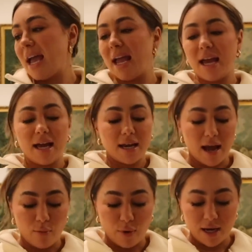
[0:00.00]
And
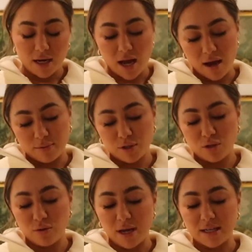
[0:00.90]
I went up
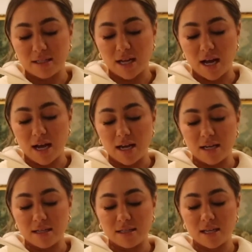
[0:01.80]
to a
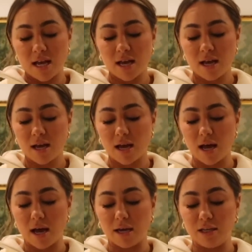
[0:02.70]
size
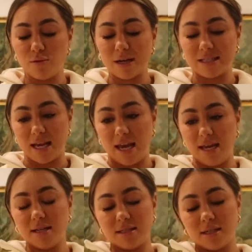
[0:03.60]
US
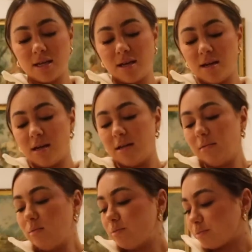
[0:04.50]
8
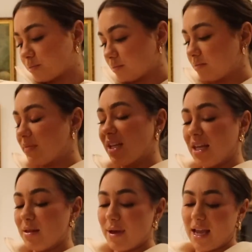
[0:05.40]

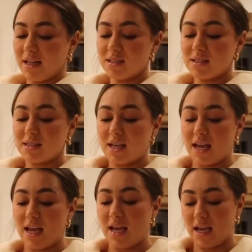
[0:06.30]
in the pants
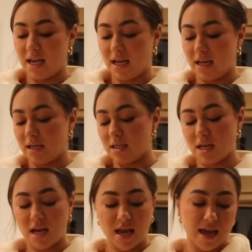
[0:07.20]
and
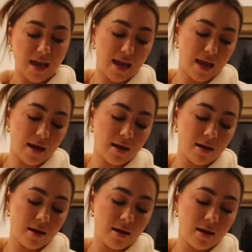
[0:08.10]
a
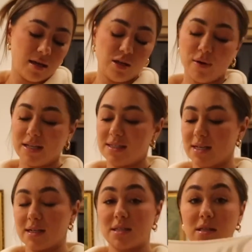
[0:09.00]
US
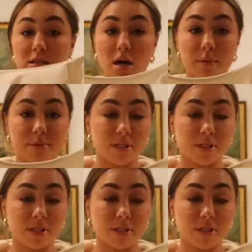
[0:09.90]
6 in the top.